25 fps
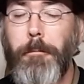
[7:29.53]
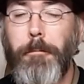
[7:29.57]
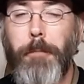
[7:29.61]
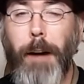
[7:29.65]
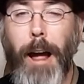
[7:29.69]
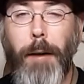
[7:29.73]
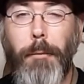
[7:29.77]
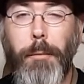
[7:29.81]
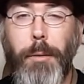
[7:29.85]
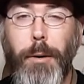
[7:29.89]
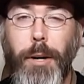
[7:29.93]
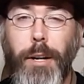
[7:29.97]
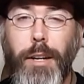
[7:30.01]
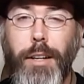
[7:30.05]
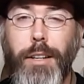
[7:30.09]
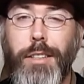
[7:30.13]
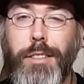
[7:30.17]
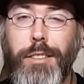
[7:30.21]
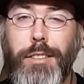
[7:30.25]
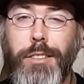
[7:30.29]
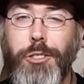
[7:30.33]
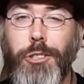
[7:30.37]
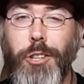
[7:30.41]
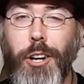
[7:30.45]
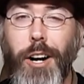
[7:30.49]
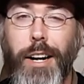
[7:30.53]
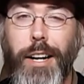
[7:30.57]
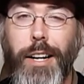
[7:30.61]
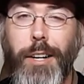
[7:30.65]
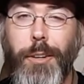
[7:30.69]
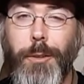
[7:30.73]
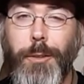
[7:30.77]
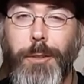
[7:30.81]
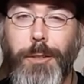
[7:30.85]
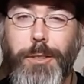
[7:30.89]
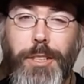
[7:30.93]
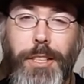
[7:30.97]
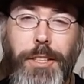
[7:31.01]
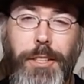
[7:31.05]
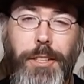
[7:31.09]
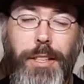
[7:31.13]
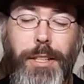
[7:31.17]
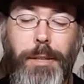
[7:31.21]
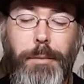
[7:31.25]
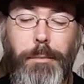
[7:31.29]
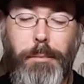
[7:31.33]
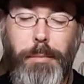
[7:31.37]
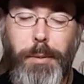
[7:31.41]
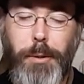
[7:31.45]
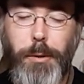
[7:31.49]
fabric triangles, and you
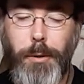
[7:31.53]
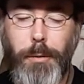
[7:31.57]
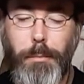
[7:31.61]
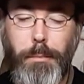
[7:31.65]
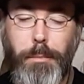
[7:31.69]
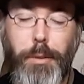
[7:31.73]
can build